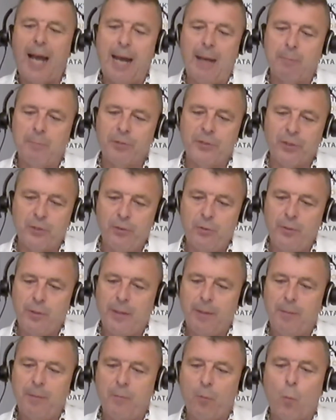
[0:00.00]

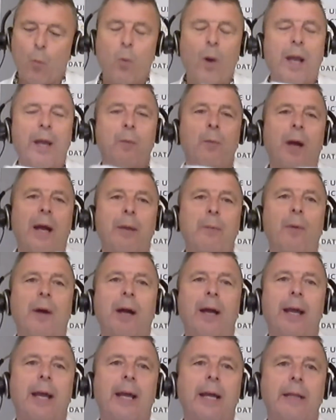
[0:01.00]
absolutely way, way,
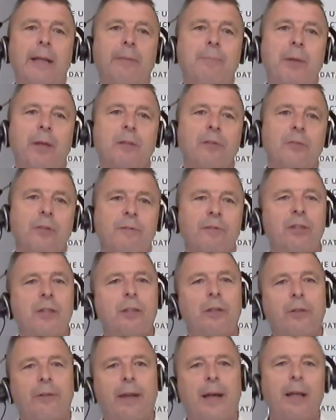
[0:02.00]
way ahead, because
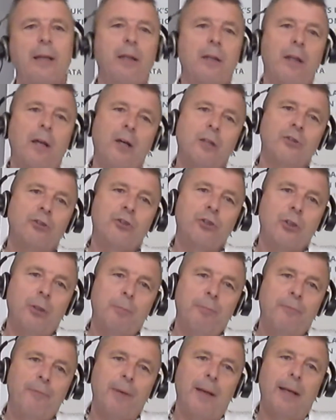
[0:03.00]
obviously you've got that large
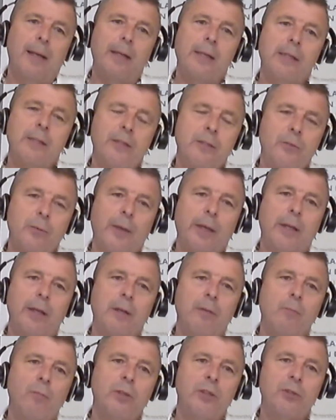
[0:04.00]
job in
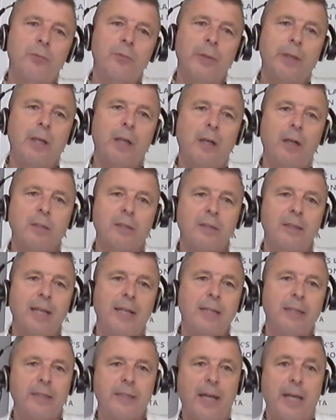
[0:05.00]
Twickenham, which we class as
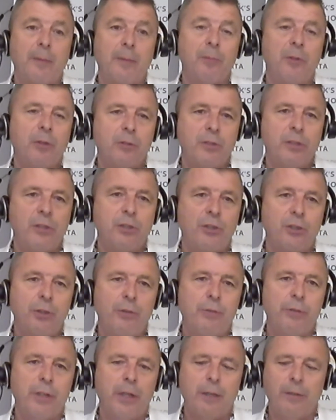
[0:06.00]
entertainment because it's
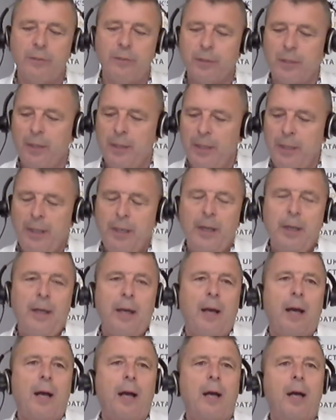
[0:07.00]
studios,
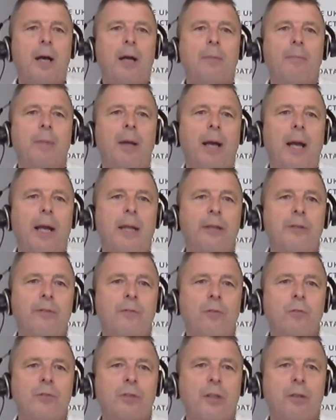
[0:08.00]
and
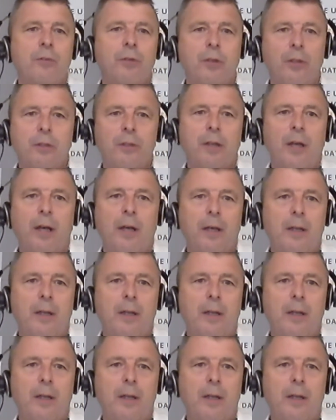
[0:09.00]
you've also got